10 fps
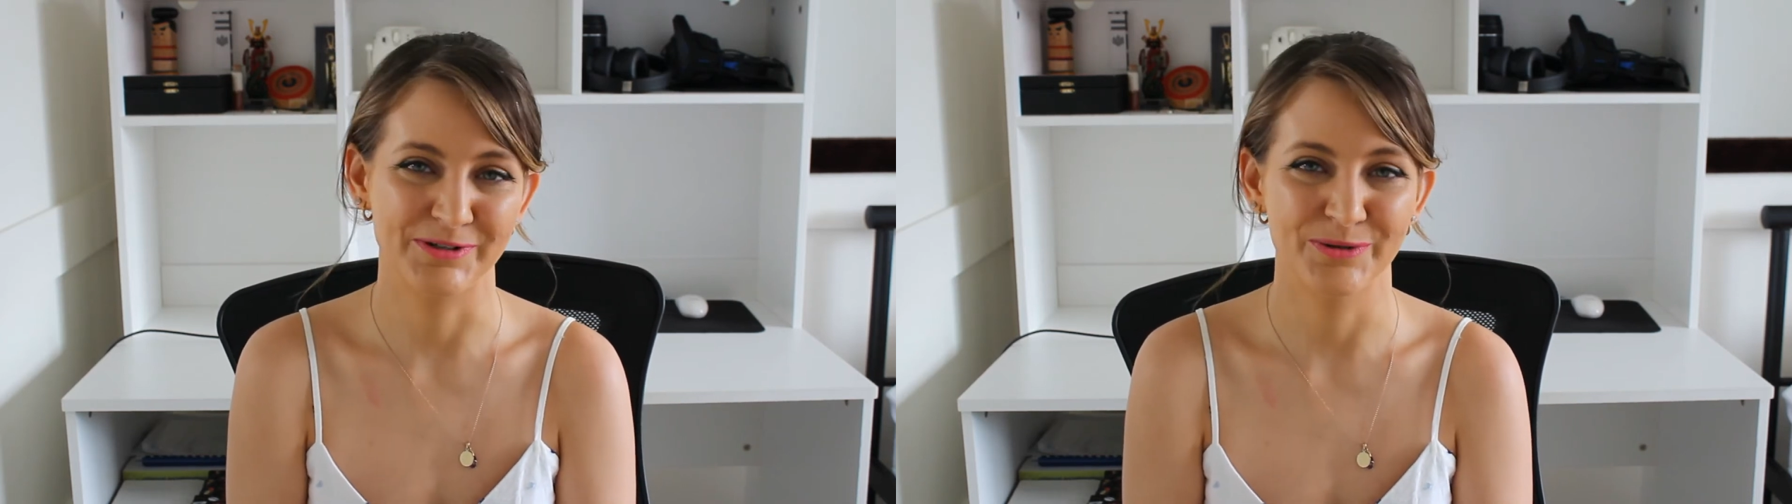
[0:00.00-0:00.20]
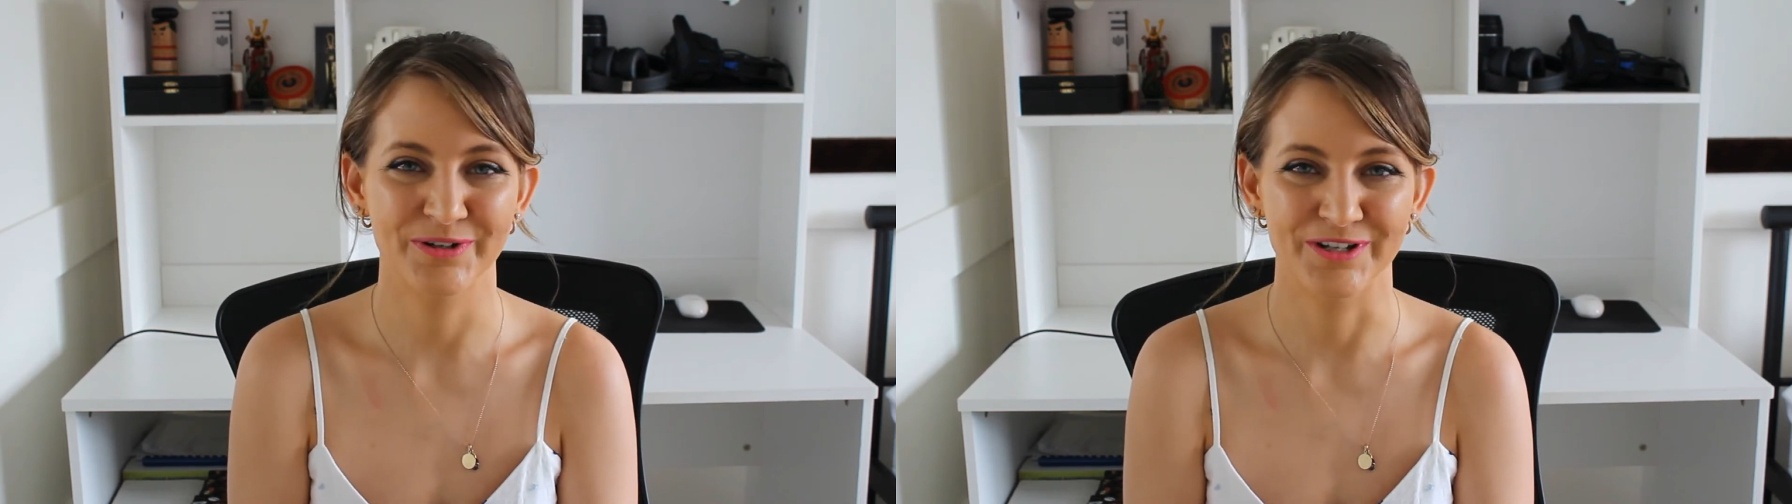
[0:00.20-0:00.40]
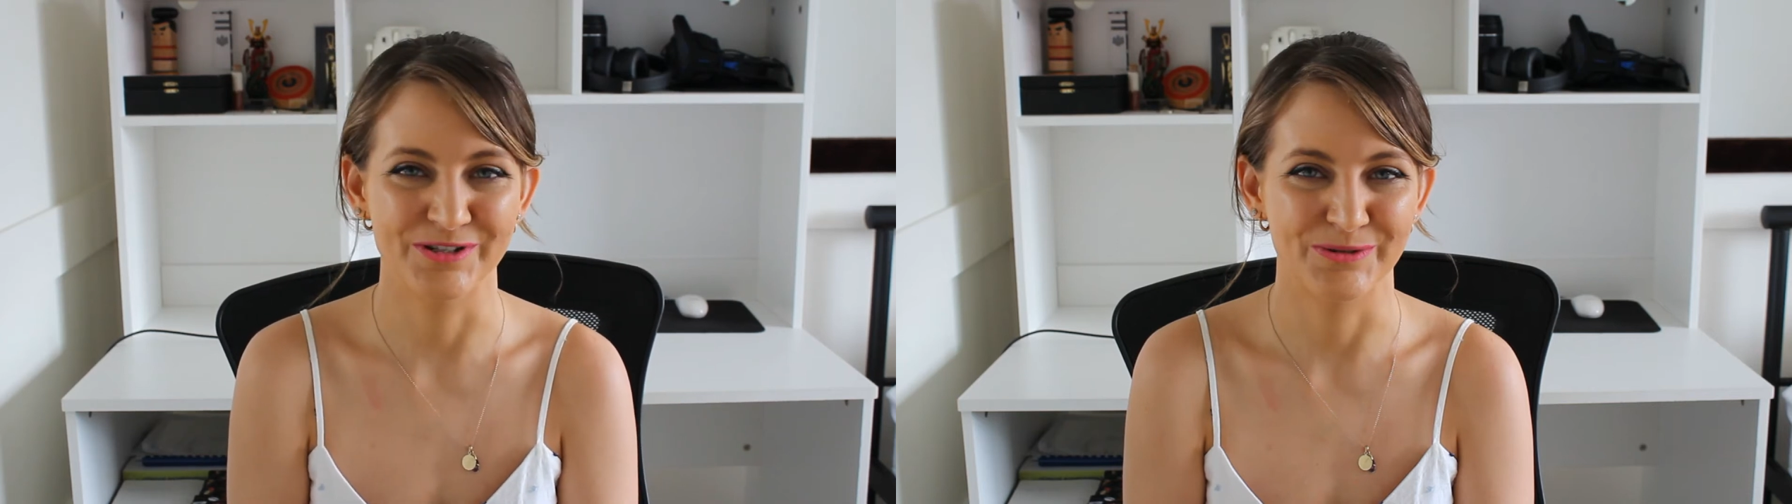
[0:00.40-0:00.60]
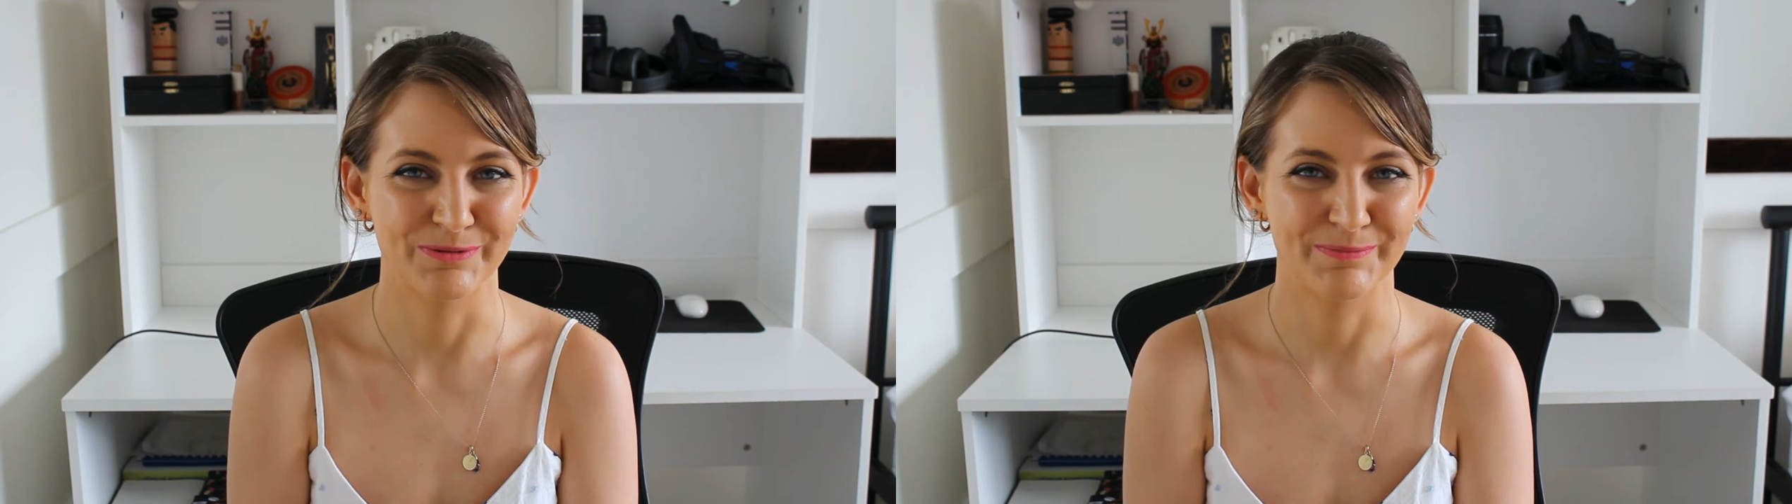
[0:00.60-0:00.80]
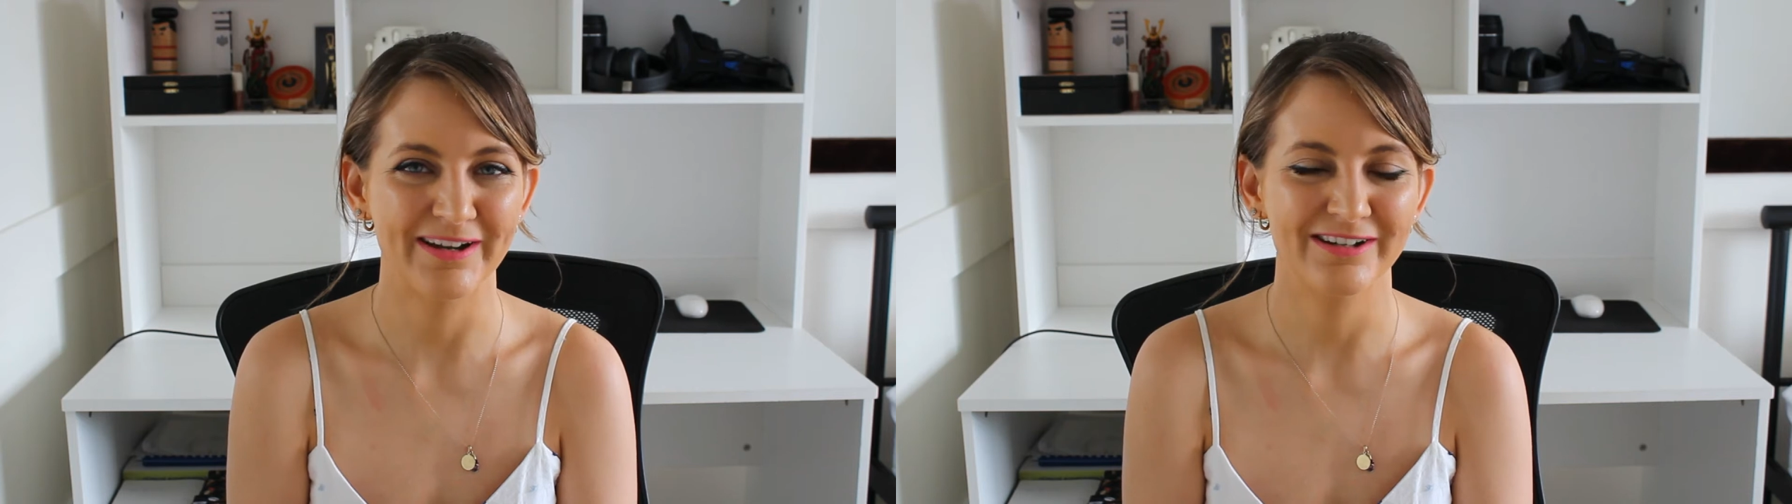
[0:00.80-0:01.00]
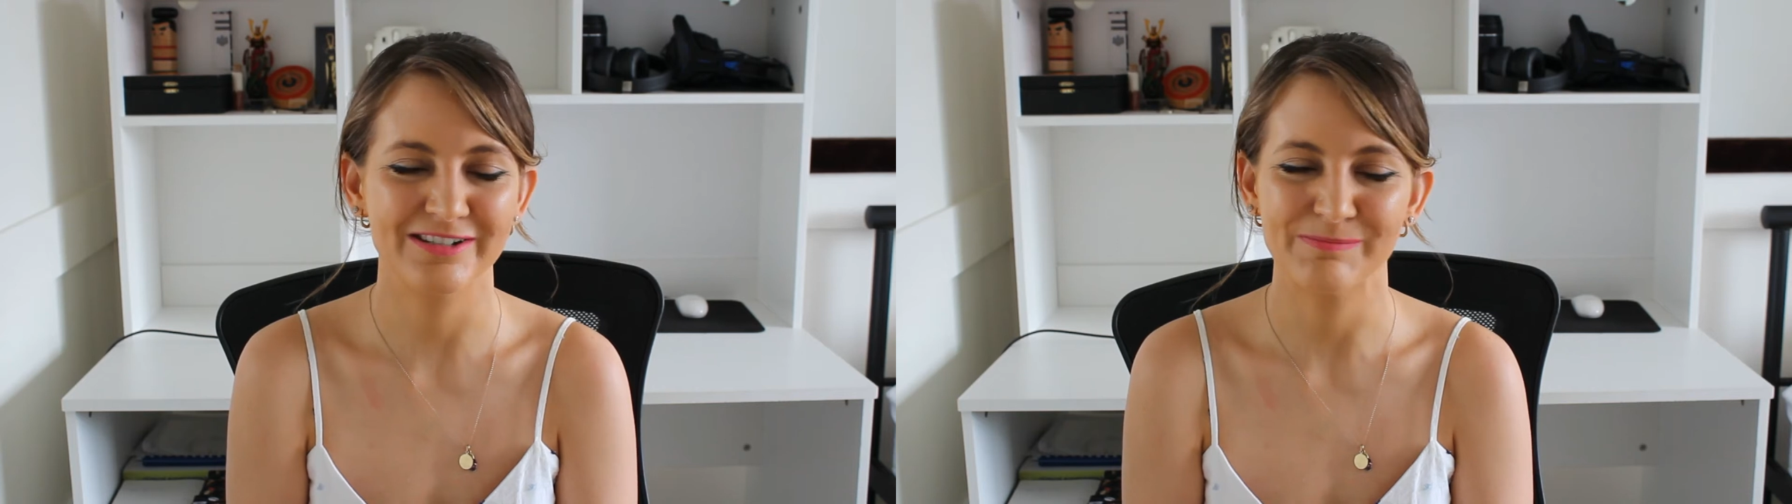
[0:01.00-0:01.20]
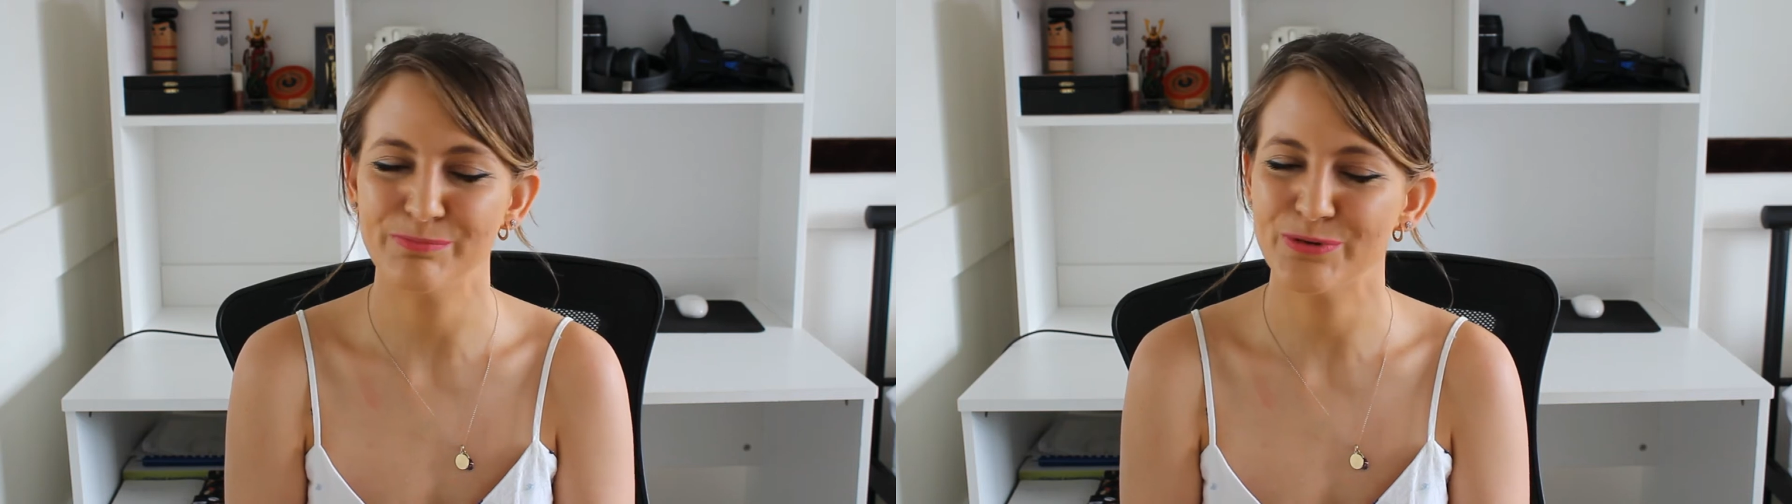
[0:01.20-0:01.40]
talking to you about